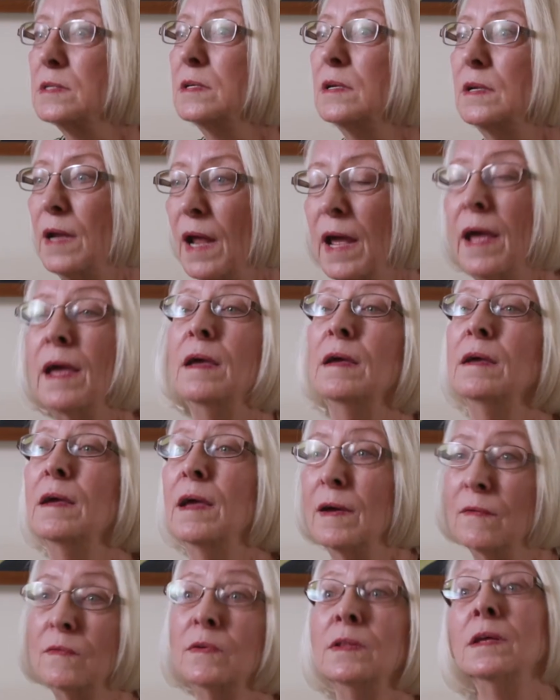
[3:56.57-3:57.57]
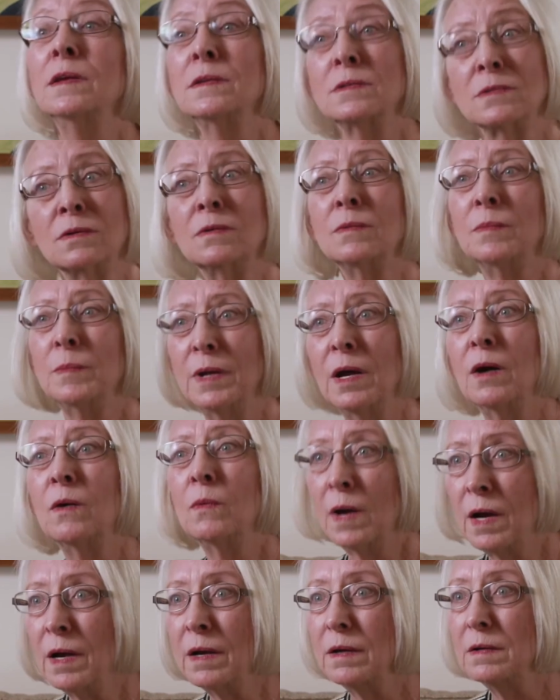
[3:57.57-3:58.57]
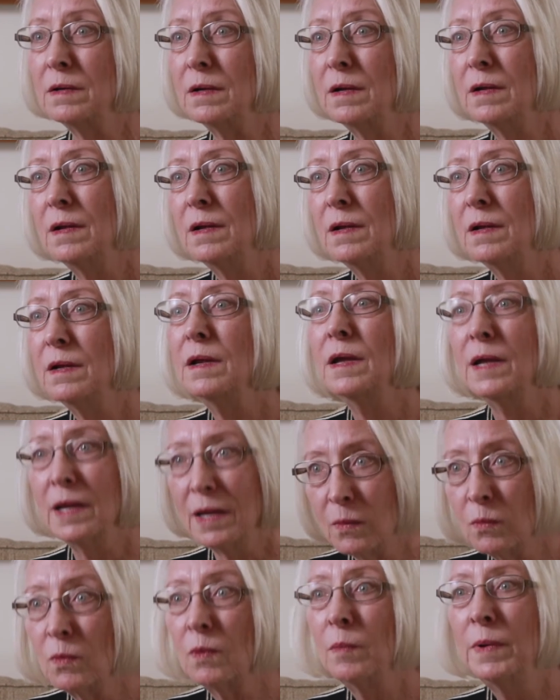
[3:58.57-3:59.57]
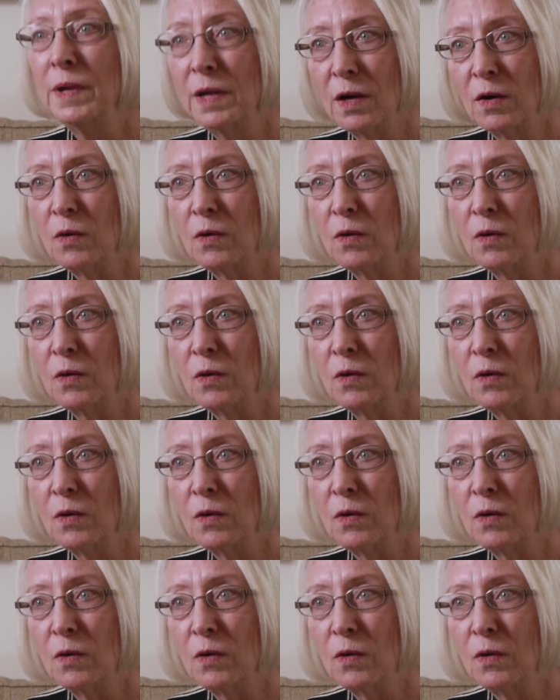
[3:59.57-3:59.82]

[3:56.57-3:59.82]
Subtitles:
said, hey, everything's gonna be all right. It will be